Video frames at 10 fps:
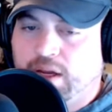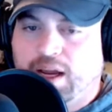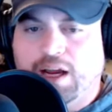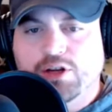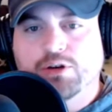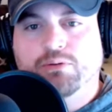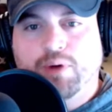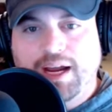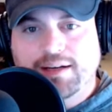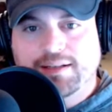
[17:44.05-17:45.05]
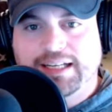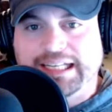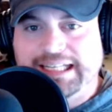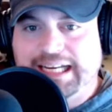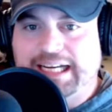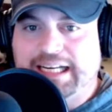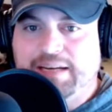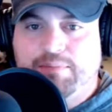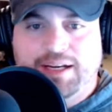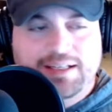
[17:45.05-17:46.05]
And you're right, he did.
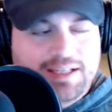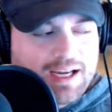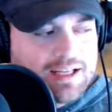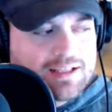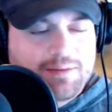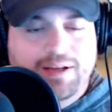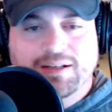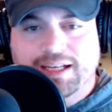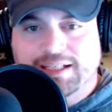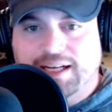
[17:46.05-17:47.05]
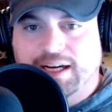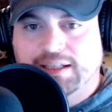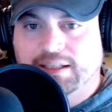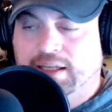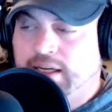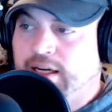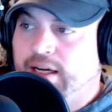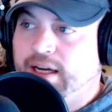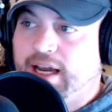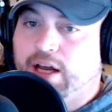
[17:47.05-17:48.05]
He paid tithes to Melchizedek
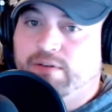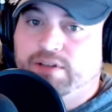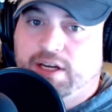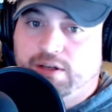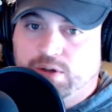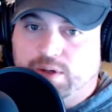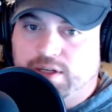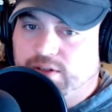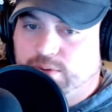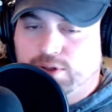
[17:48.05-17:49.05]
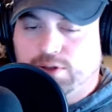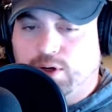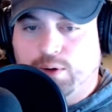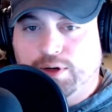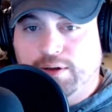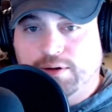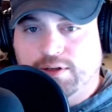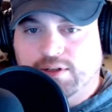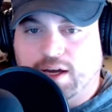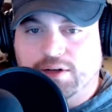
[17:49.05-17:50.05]
out of his increase, which is a whole nother
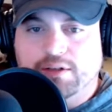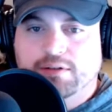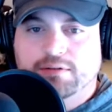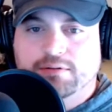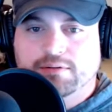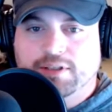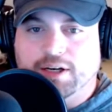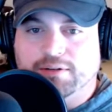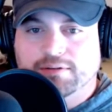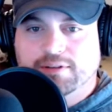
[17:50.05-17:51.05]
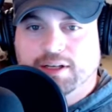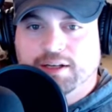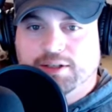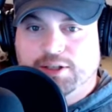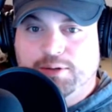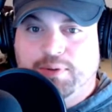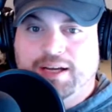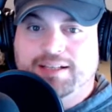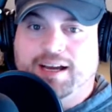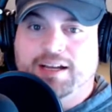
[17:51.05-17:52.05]
discussion. Do you
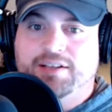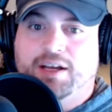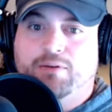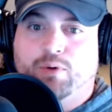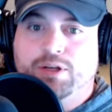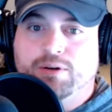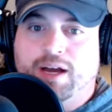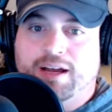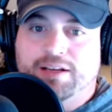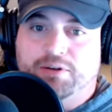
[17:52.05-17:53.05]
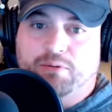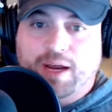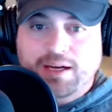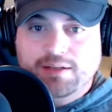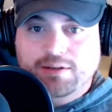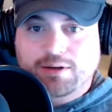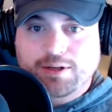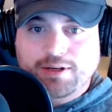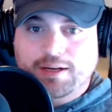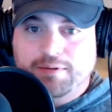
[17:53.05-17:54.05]
pay tithes out of what you got as a raise, or
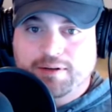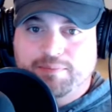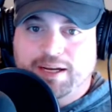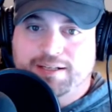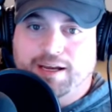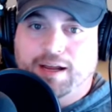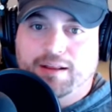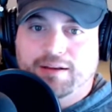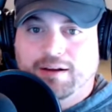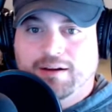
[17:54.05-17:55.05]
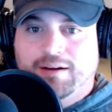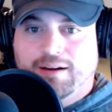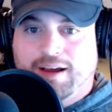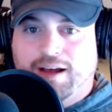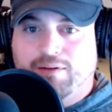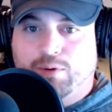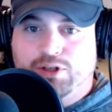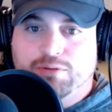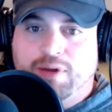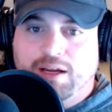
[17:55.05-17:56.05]
do you get paid tithe out of
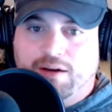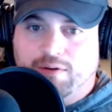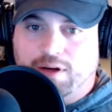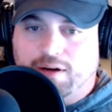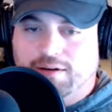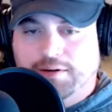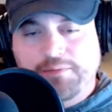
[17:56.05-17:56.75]
what you make every year?